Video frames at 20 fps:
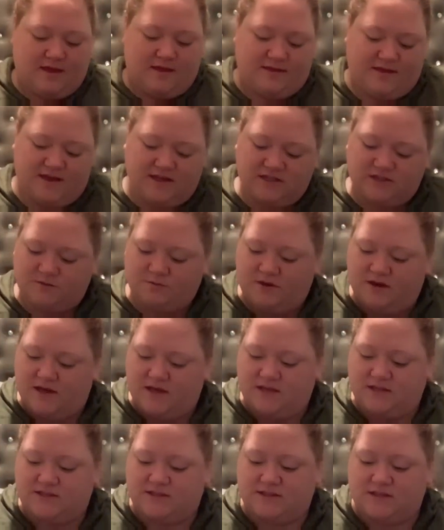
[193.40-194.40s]
This
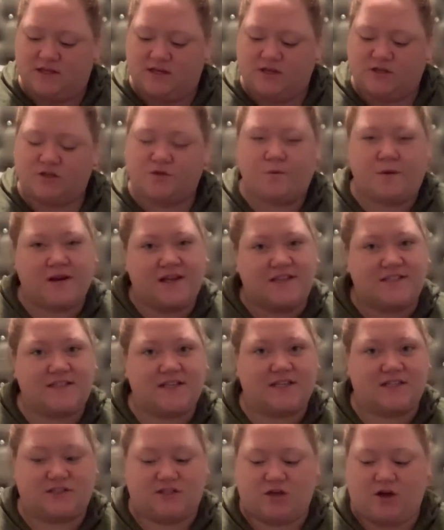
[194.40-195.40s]
was
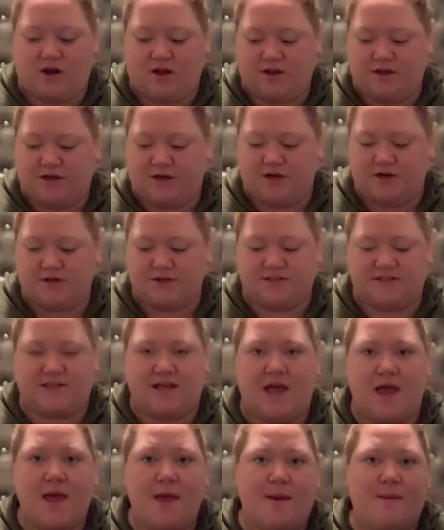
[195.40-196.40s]
$26,
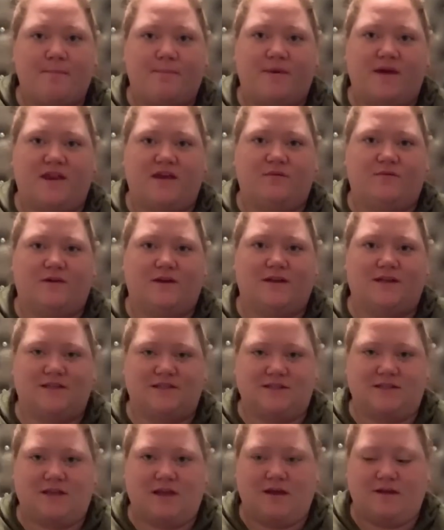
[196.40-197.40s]
but it
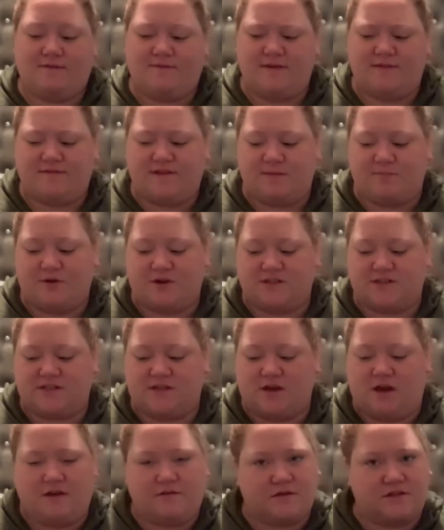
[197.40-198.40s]
was 50%
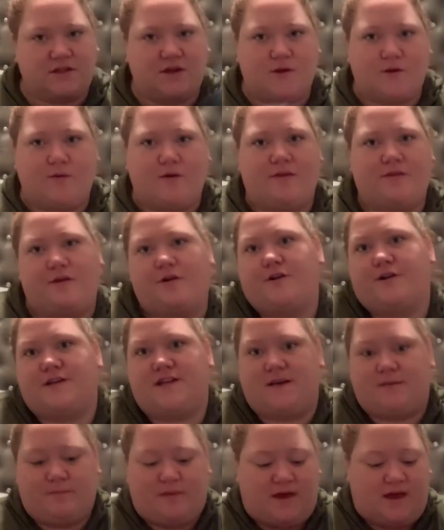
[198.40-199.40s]
off, so
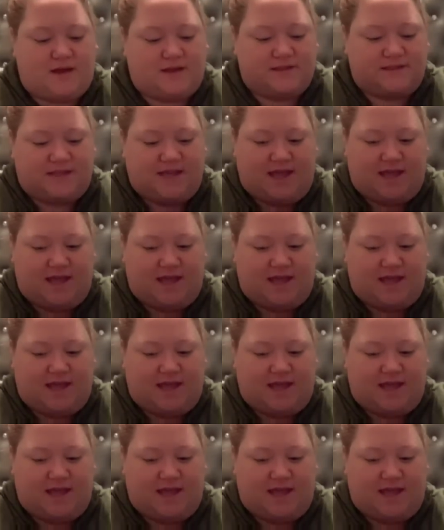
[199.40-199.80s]
13 bucks.